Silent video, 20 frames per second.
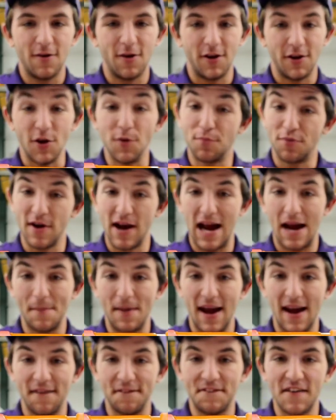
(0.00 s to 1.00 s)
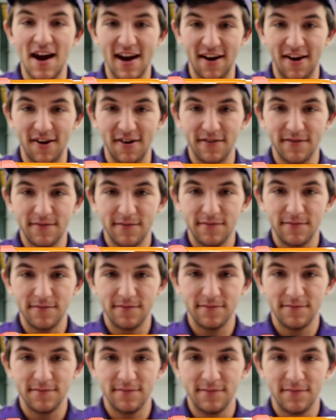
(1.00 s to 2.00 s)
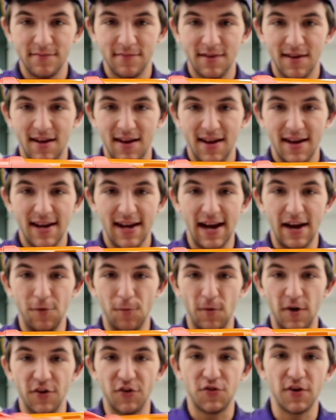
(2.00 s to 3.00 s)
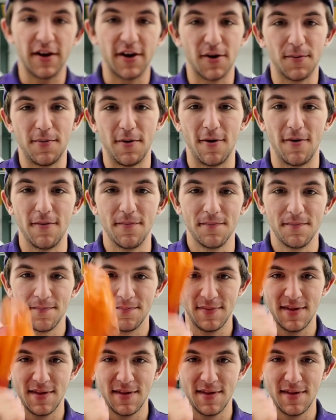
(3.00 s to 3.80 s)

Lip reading: or you prime and fire in one trigger pull.